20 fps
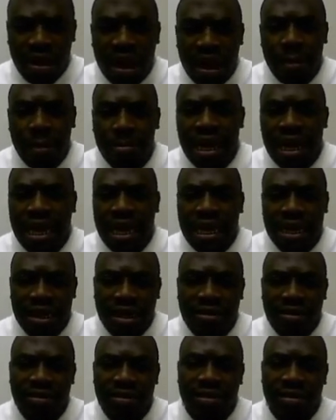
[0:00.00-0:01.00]

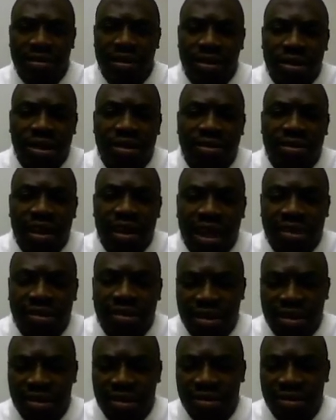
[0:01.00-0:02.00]
tailor-made these
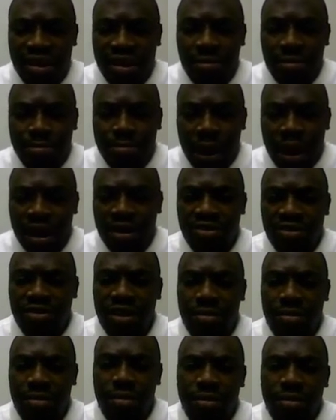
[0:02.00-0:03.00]
lessons and
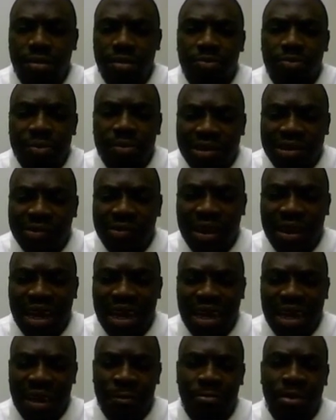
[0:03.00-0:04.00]
packaged them
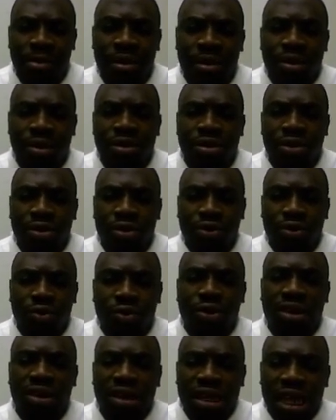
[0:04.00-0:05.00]
specifically
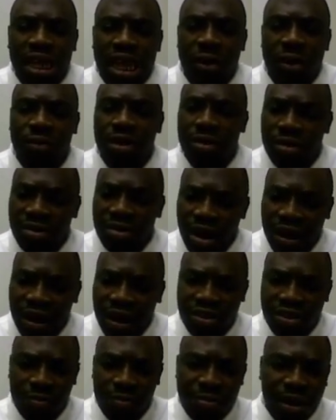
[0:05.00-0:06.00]
to deal with those
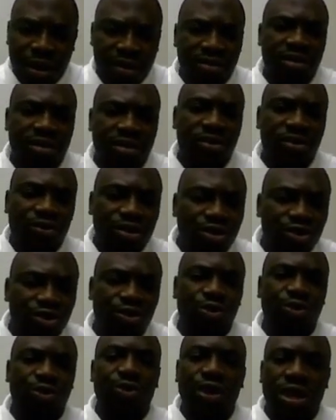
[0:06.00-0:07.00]
aspects in
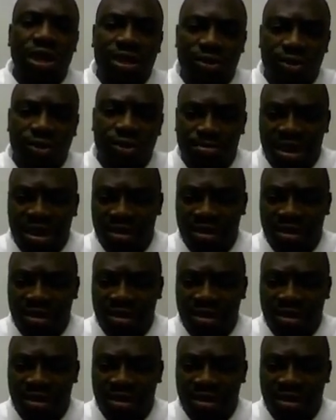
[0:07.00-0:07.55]
which you need to